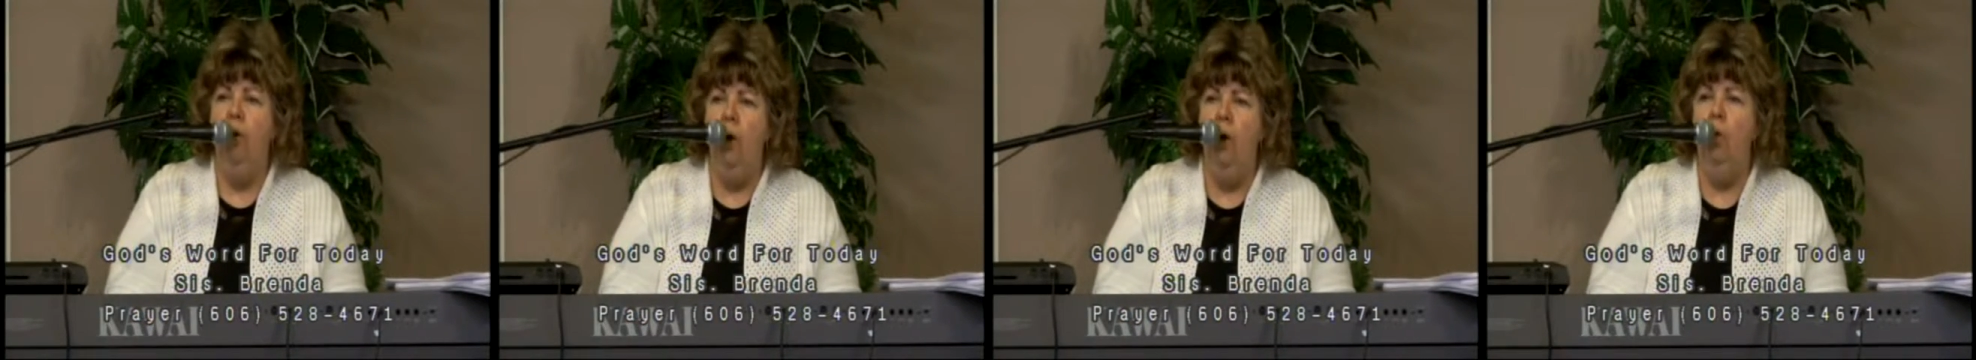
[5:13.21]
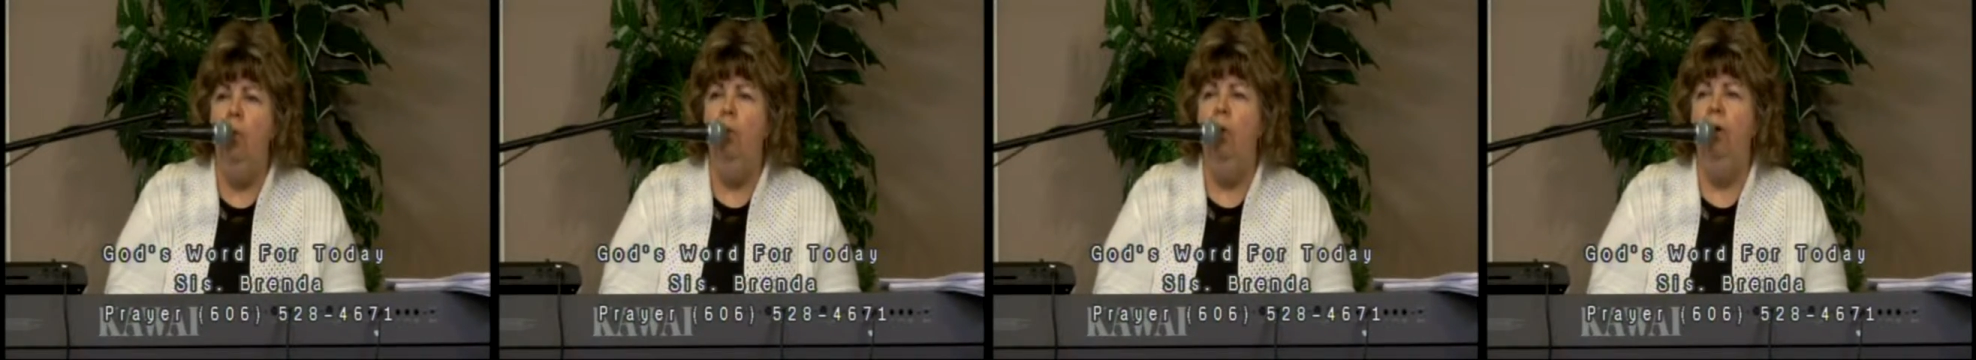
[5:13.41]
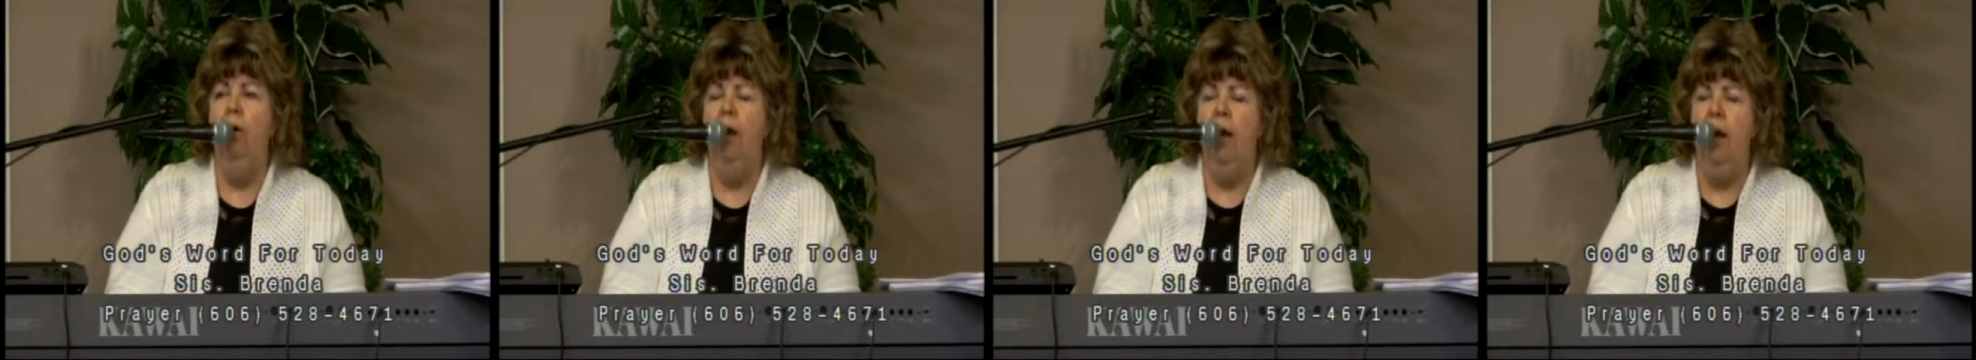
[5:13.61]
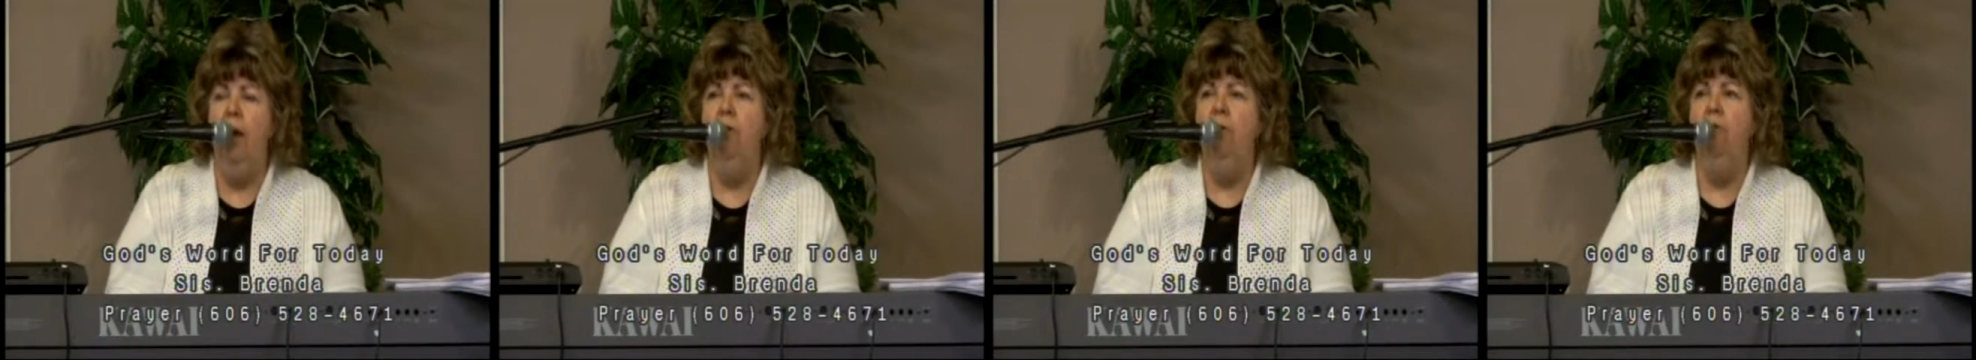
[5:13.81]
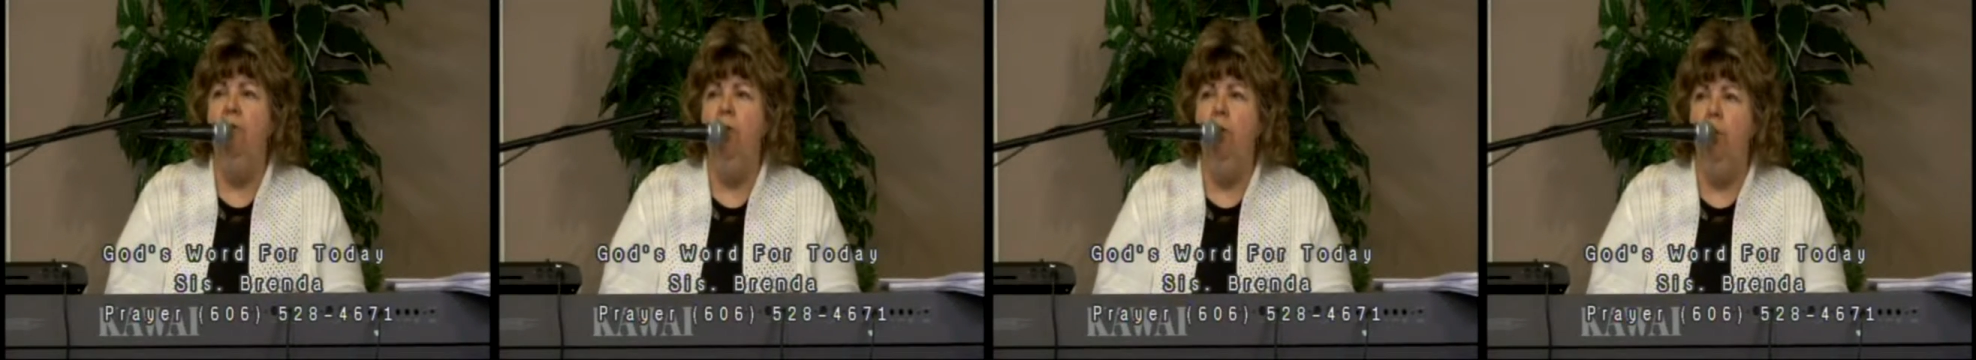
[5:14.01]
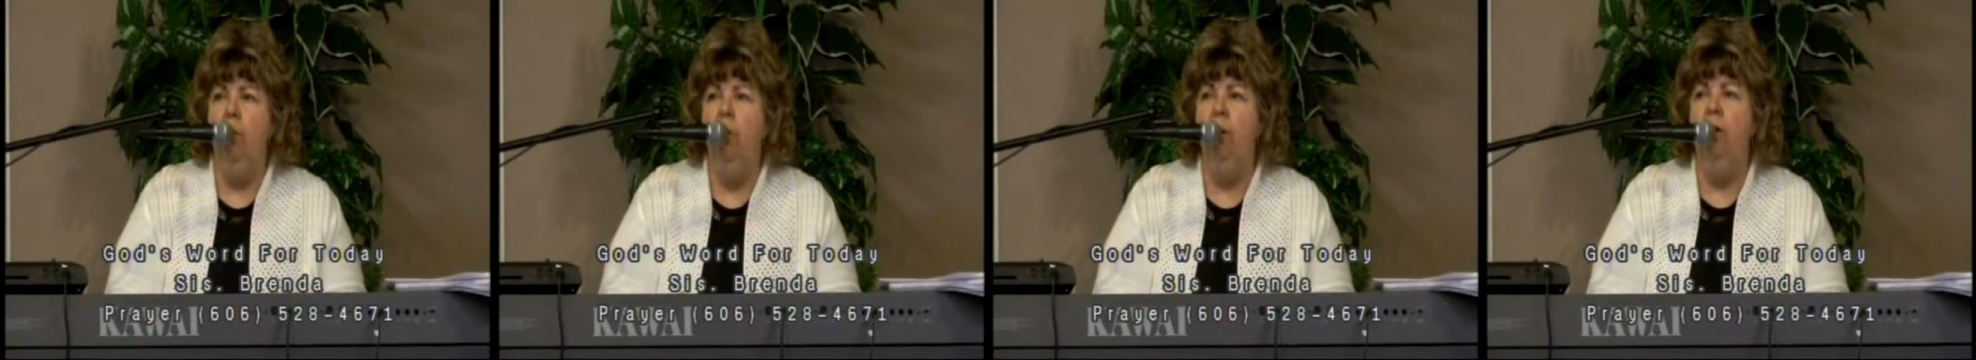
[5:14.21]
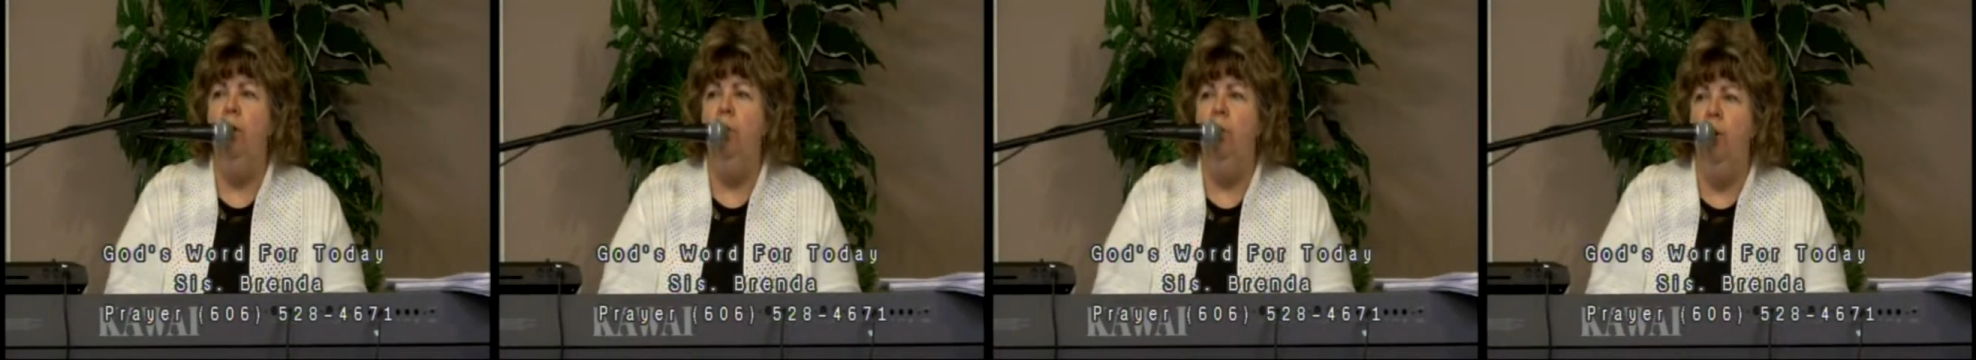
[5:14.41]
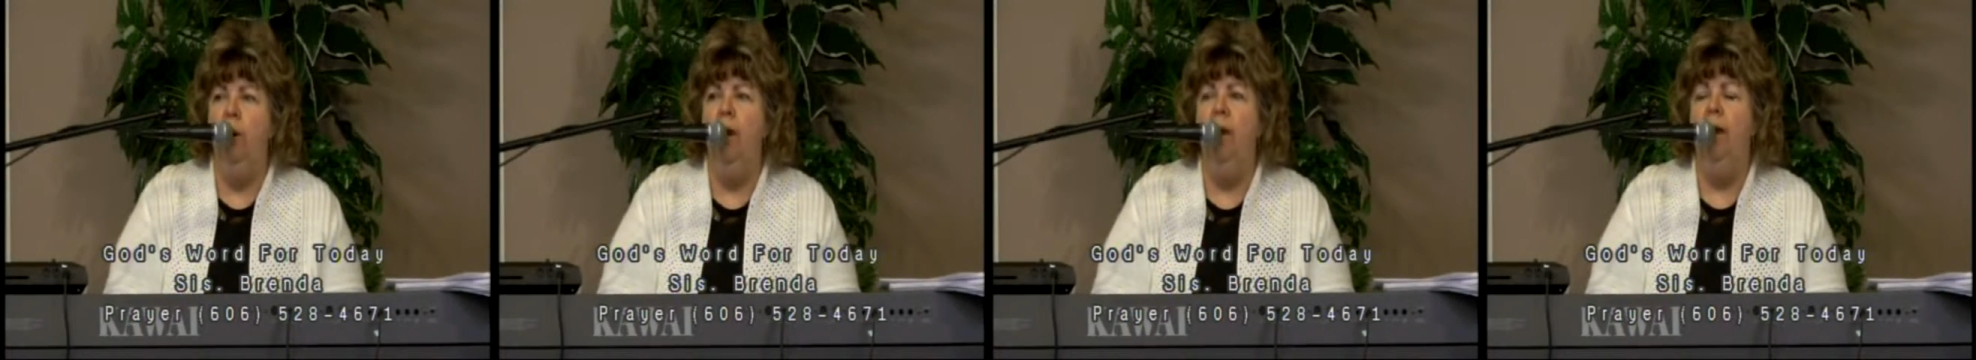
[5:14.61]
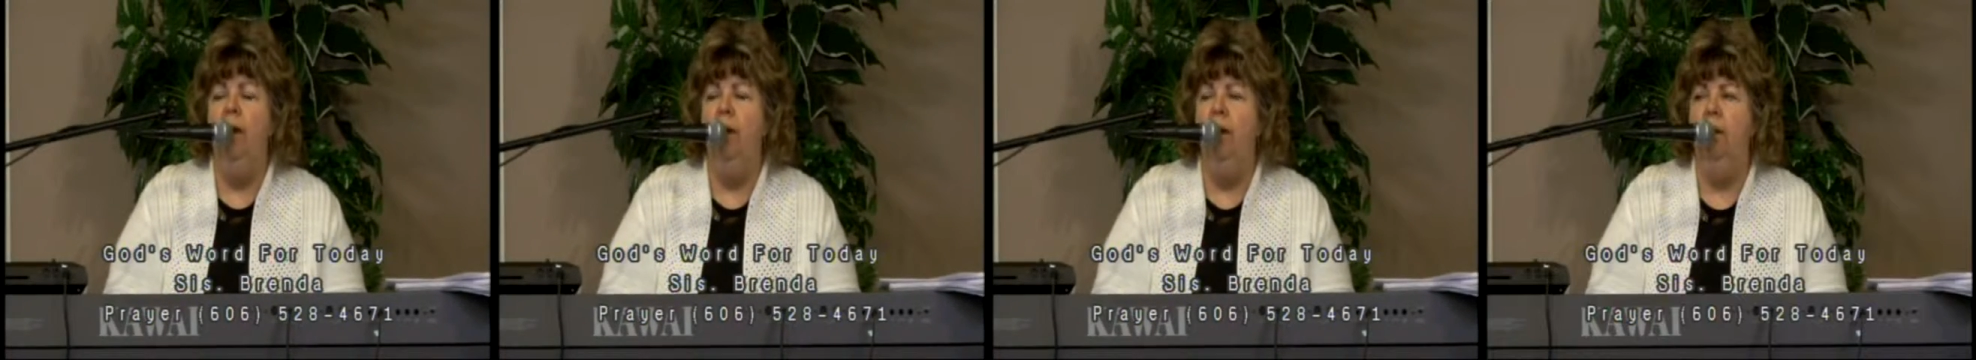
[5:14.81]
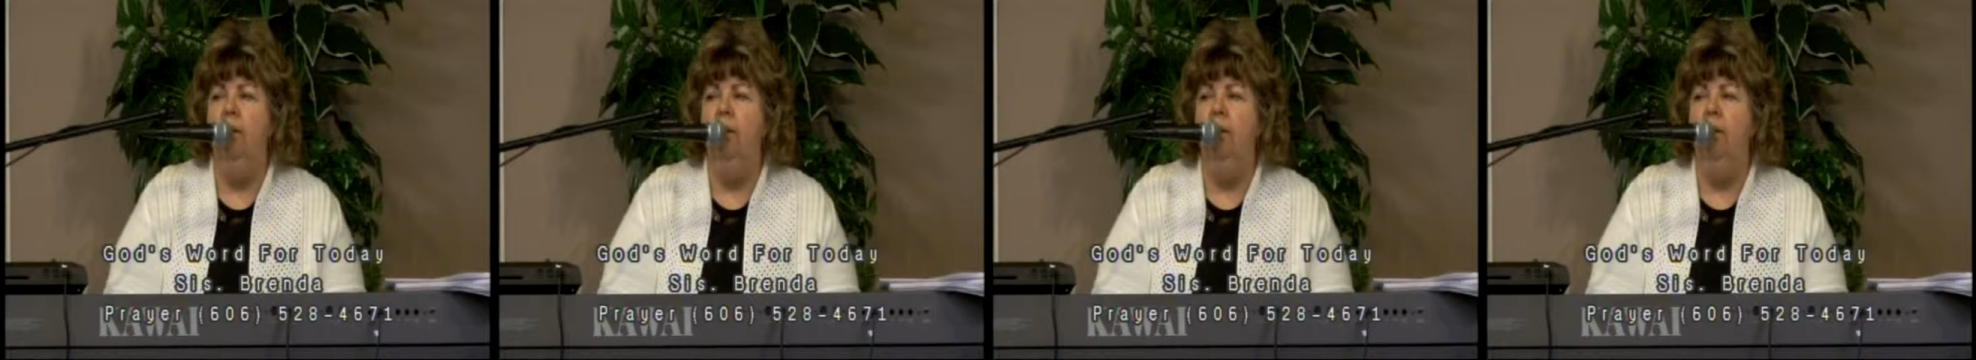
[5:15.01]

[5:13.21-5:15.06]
no one ever went away